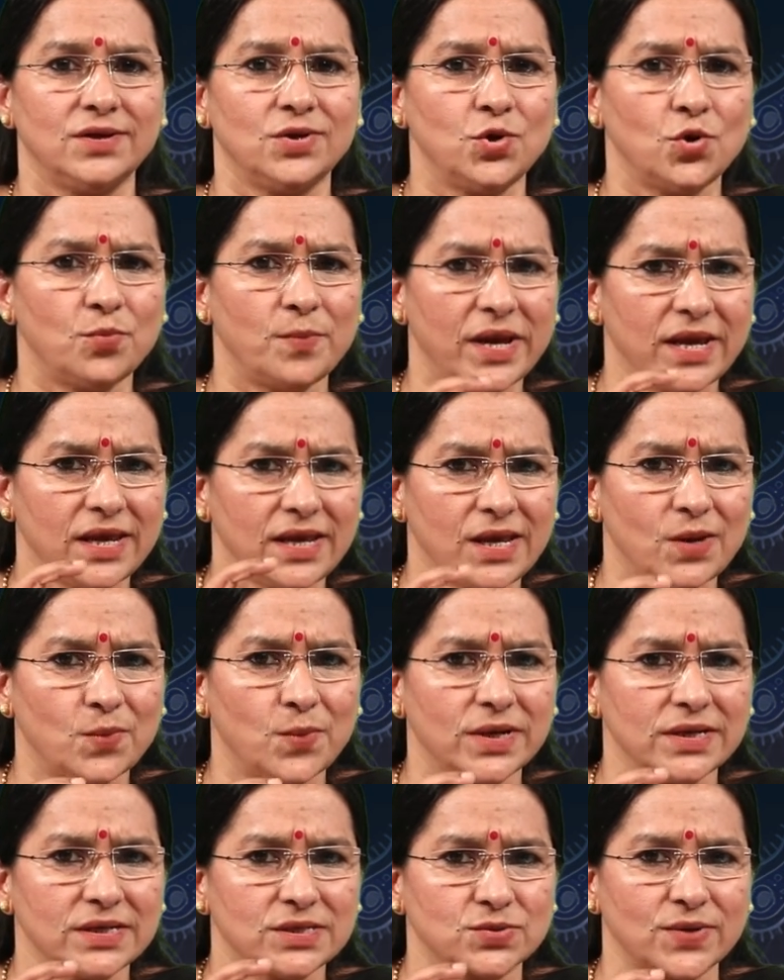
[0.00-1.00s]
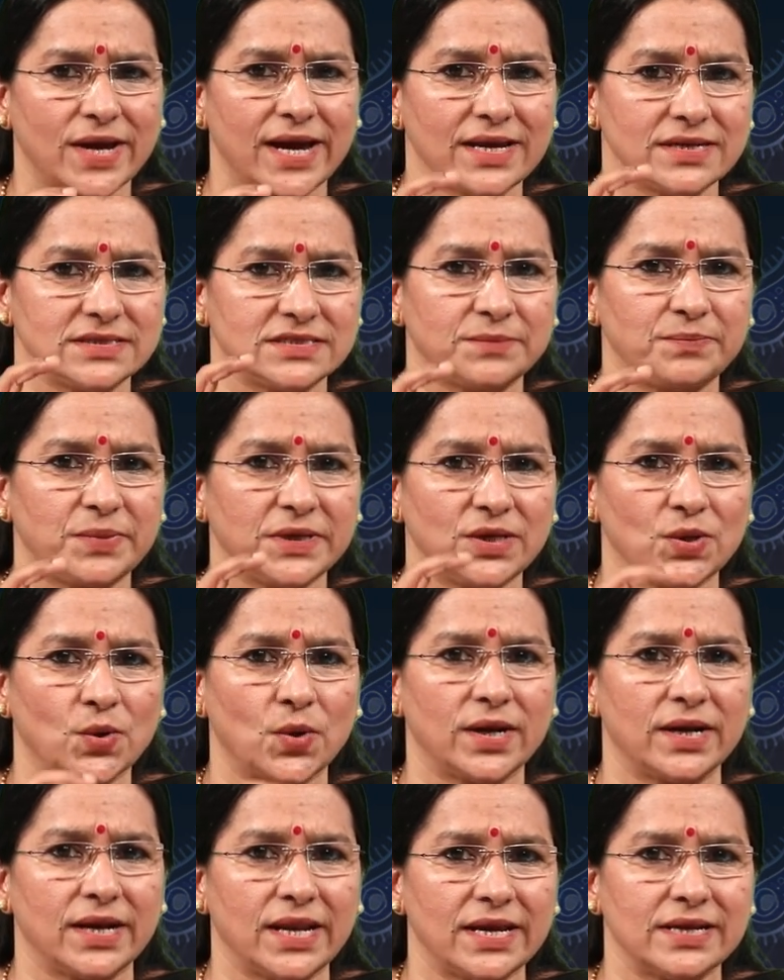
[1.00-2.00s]
You may even try dipping
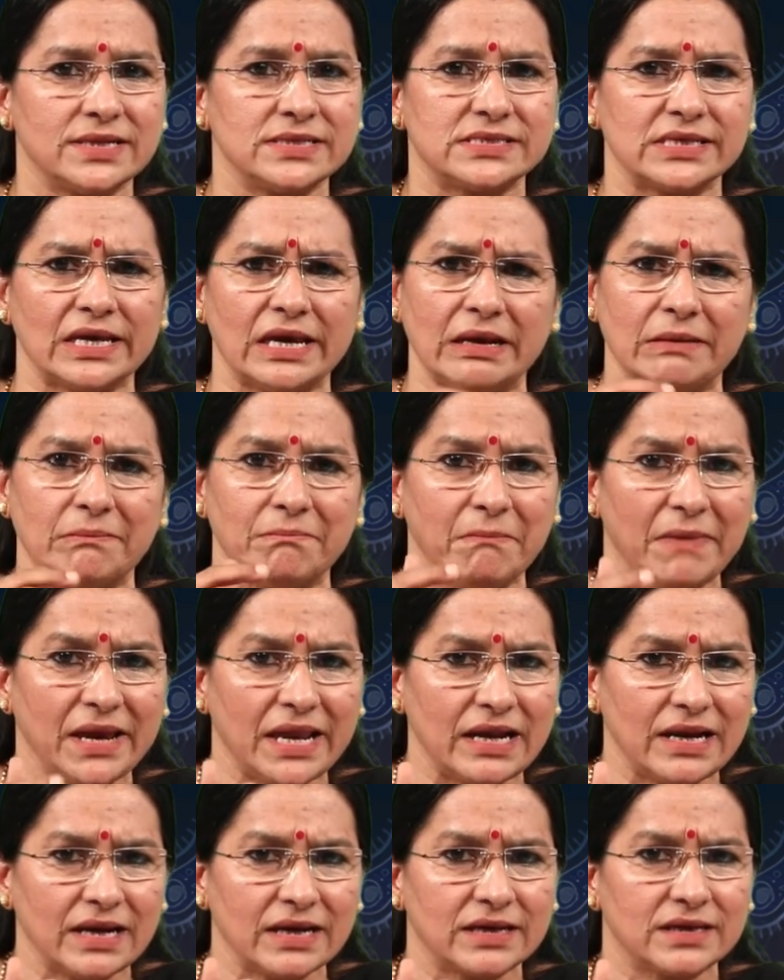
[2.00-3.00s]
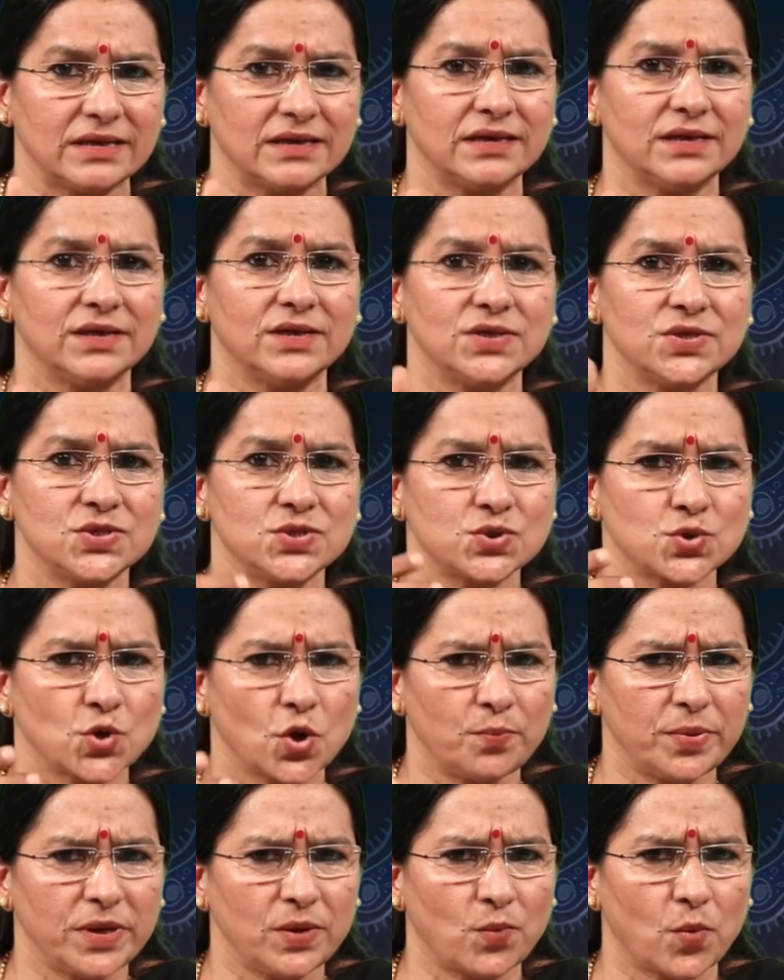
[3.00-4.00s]
your nails in milk,
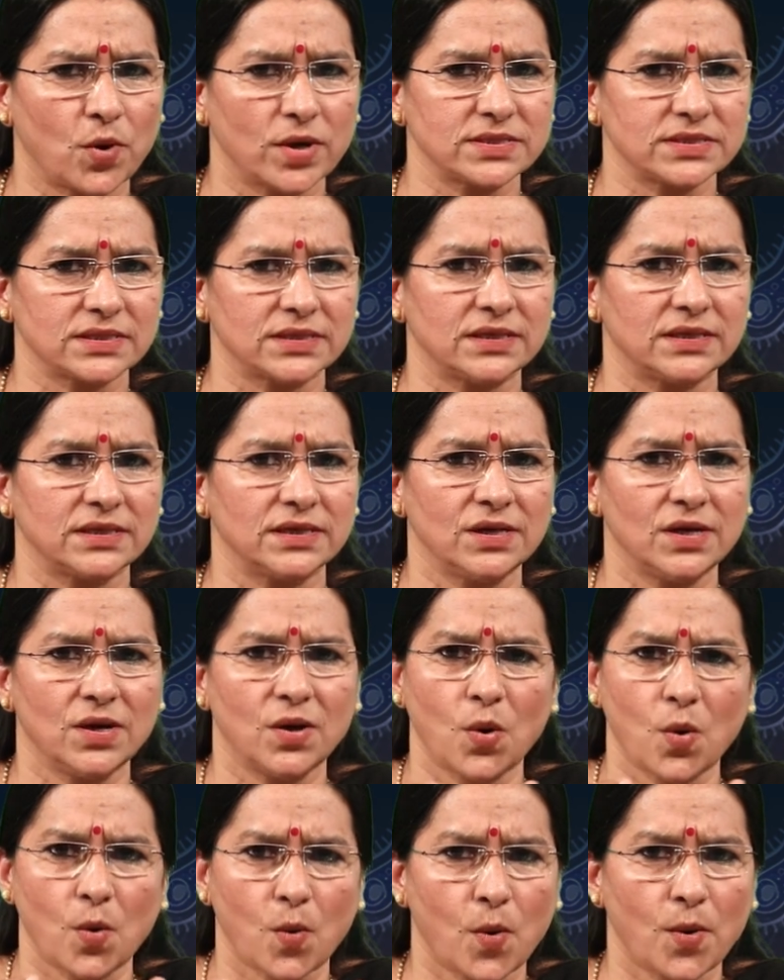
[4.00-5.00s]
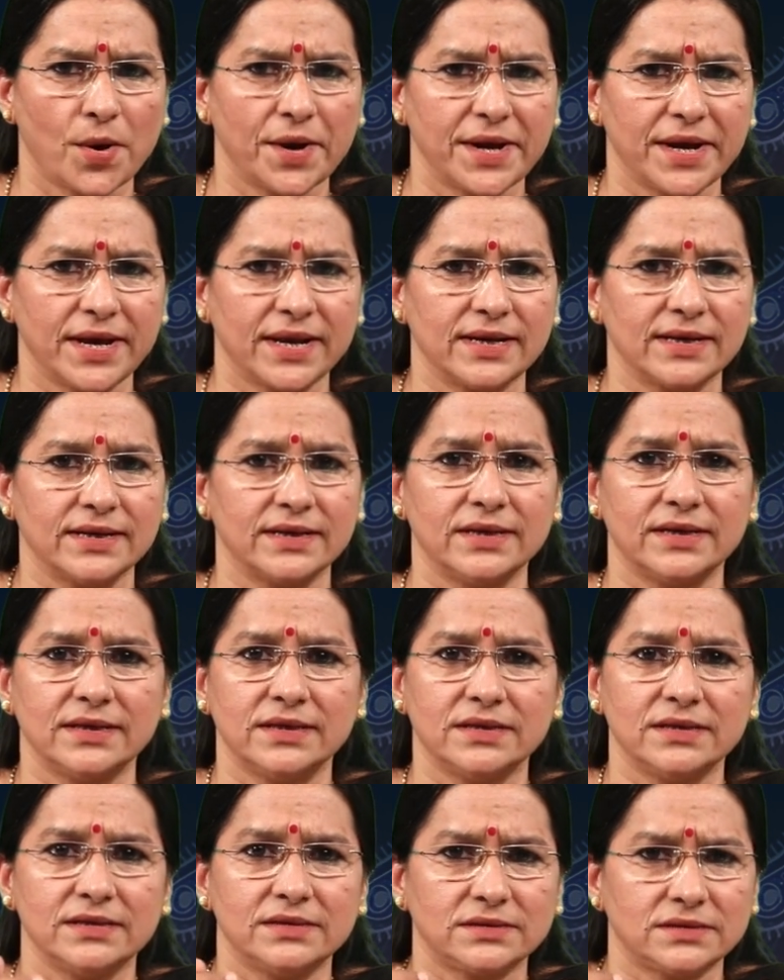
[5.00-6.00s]
soapy water, oil,
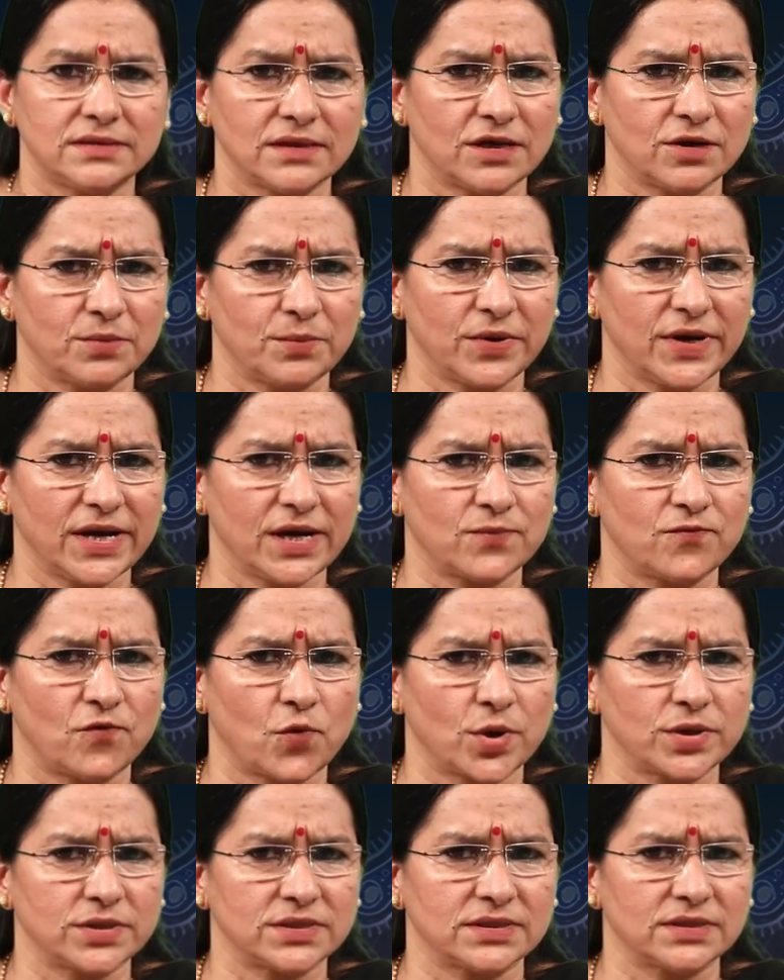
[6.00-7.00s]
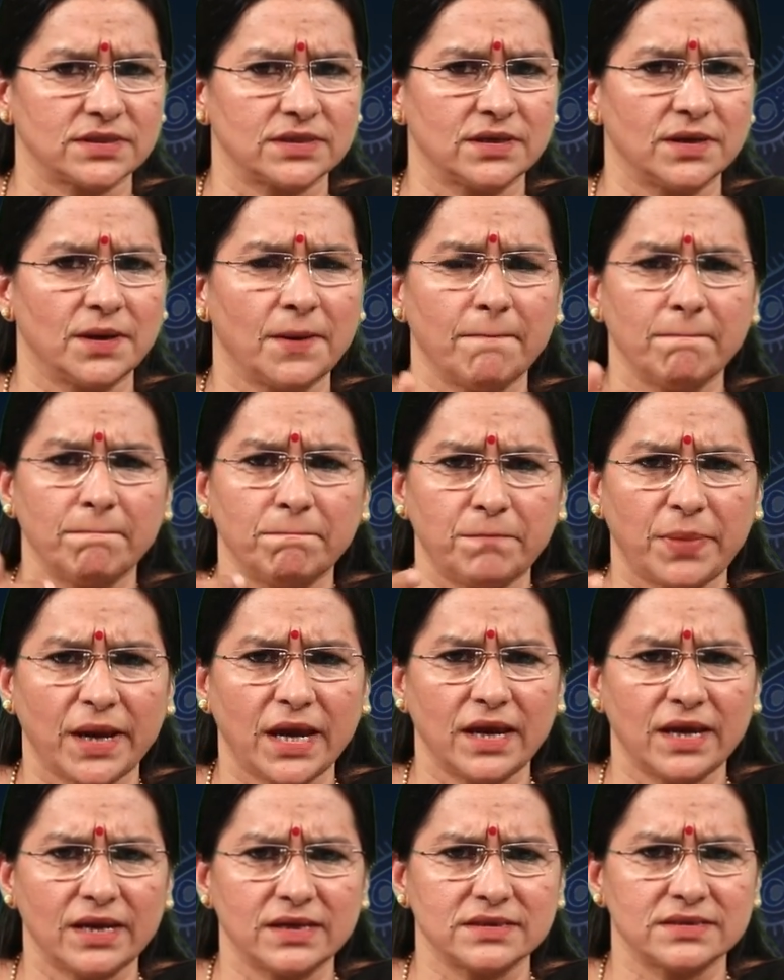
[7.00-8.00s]
turmeric water,
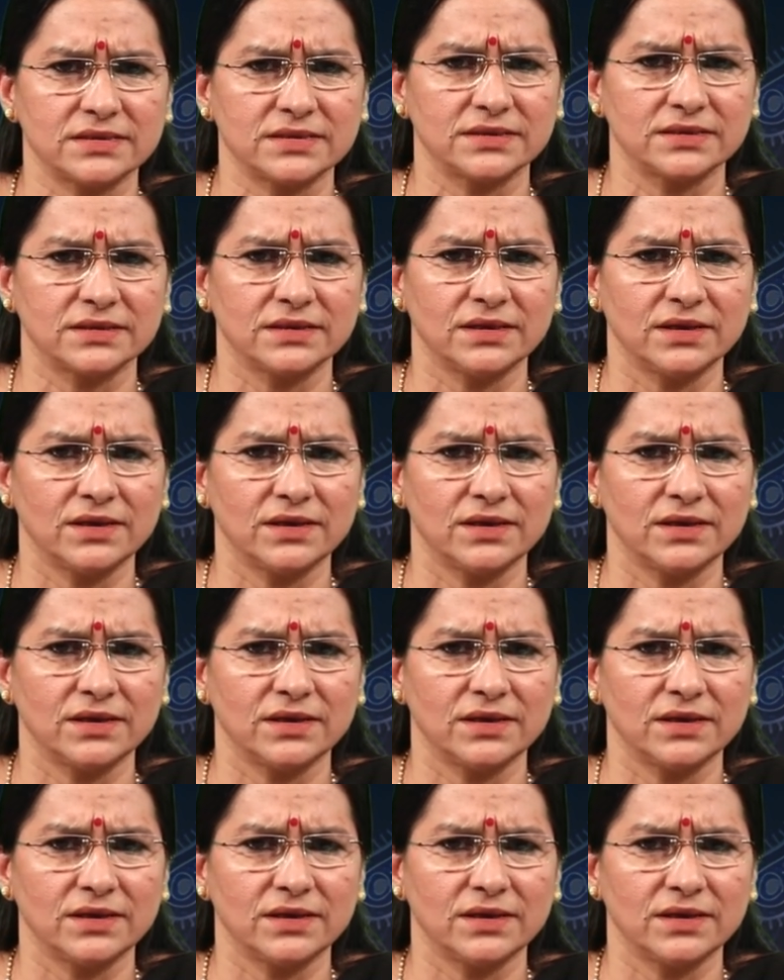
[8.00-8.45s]
paint,